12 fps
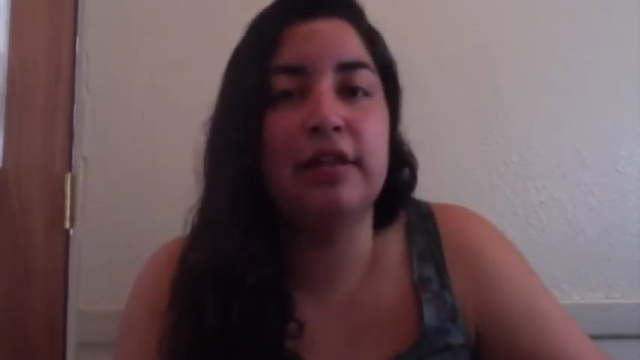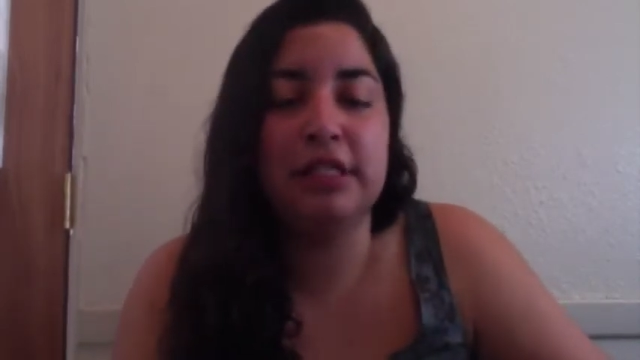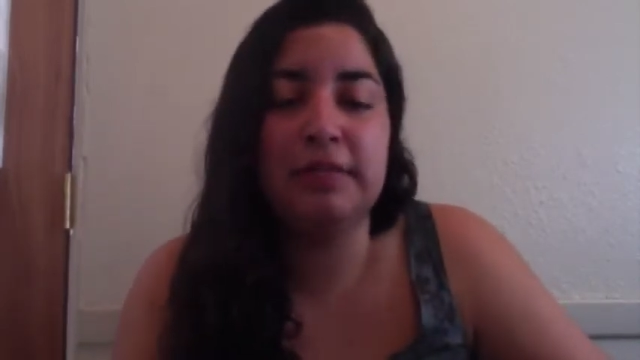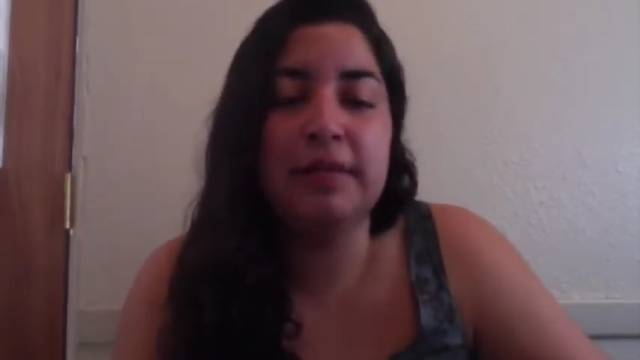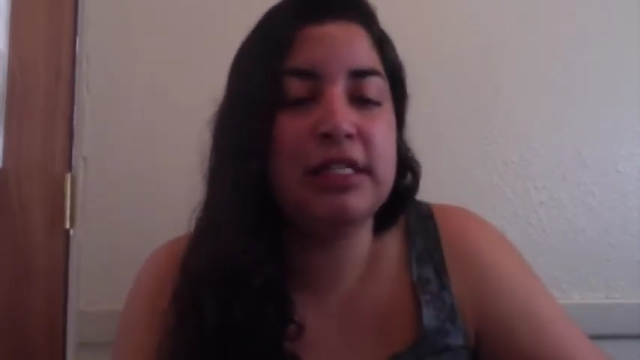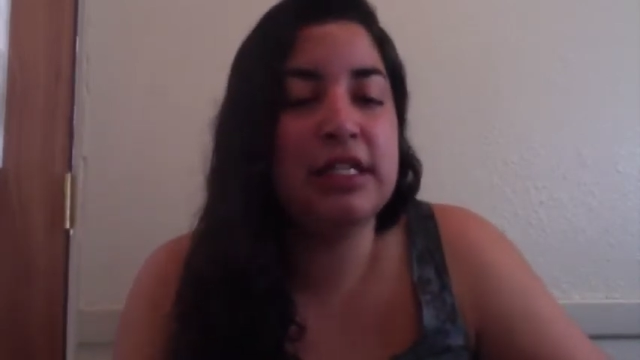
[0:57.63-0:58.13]
this
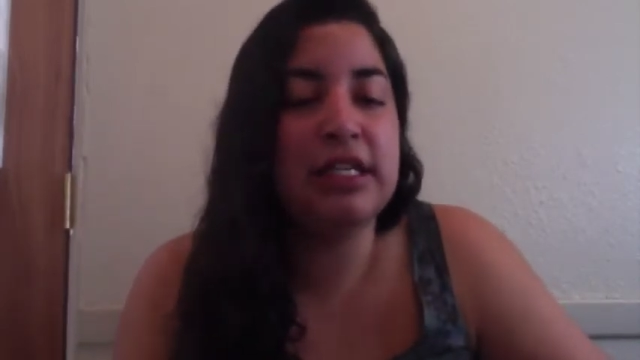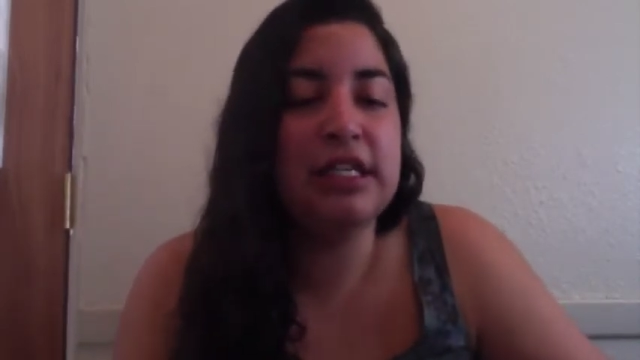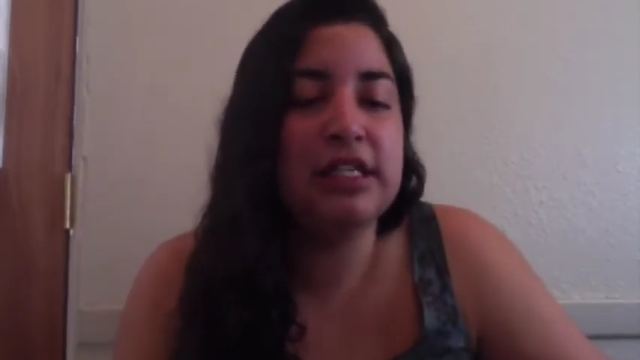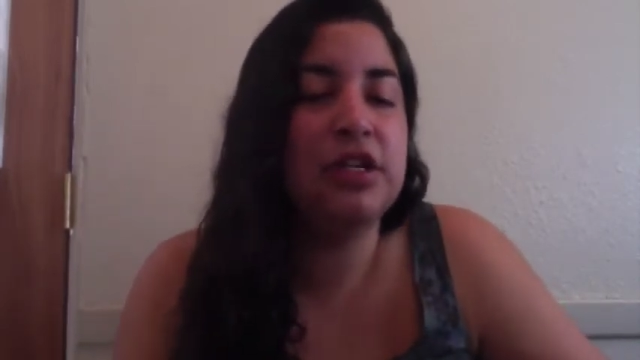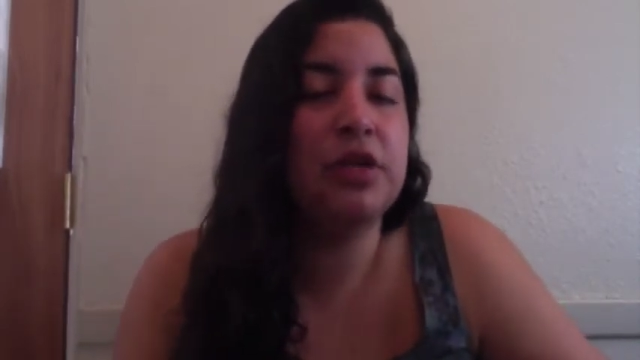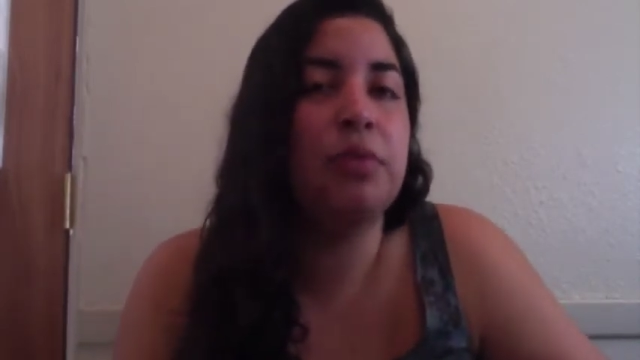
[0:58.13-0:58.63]
makes it
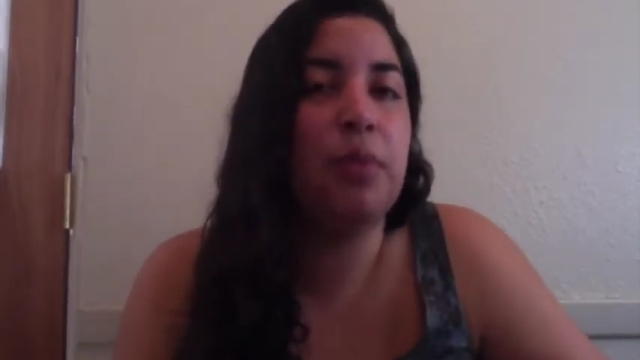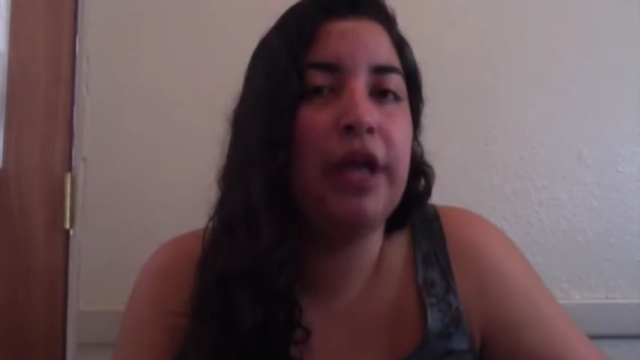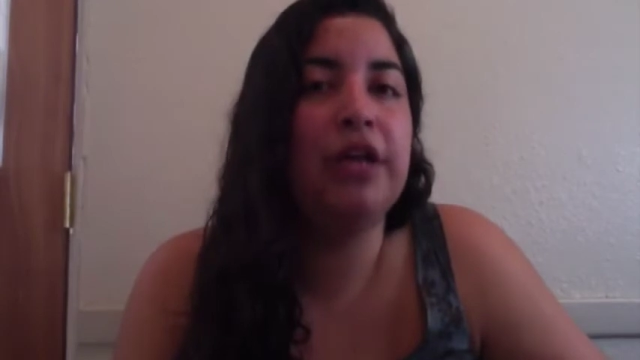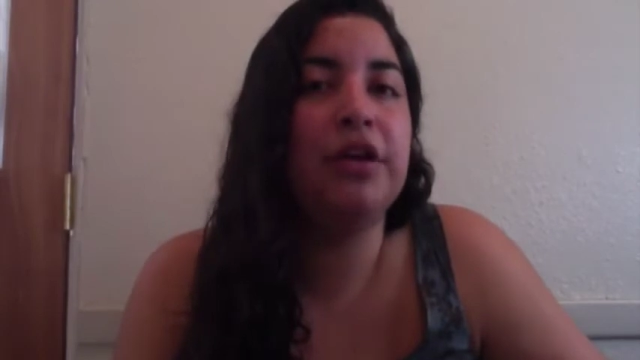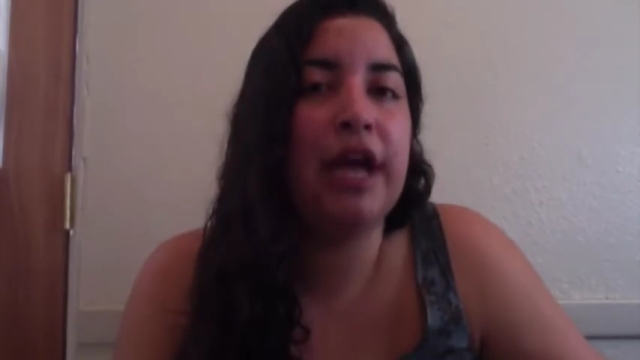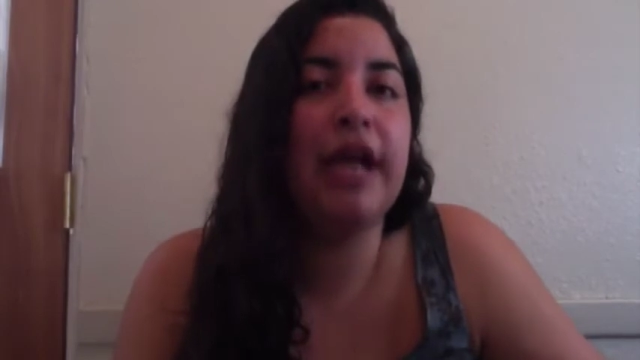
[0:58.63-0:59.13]
easier when
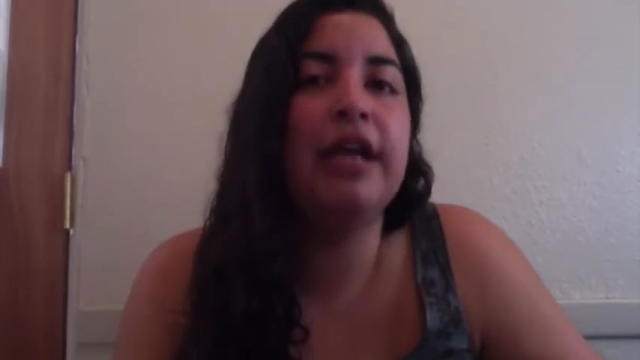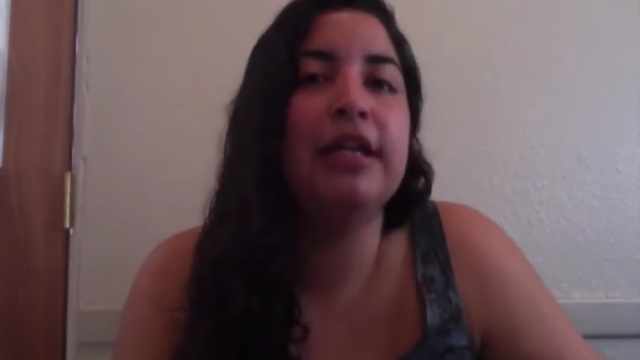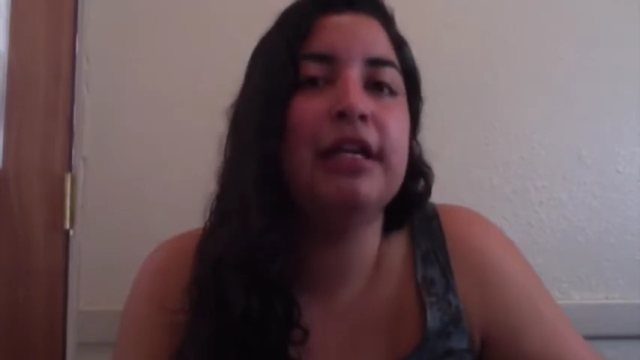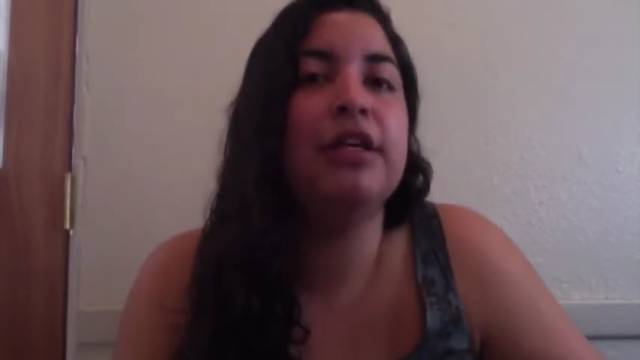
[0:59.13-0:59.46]
you're editing.